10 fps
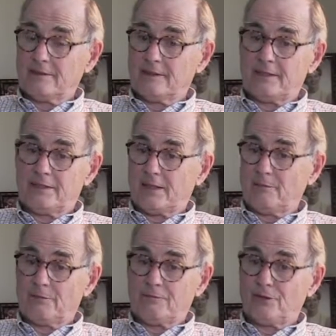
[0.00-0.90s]
any
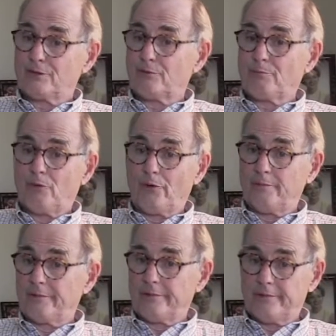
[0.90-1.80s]
type of
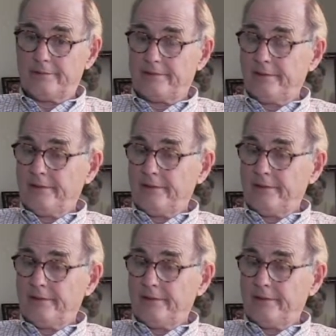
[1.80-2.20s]
disappointment or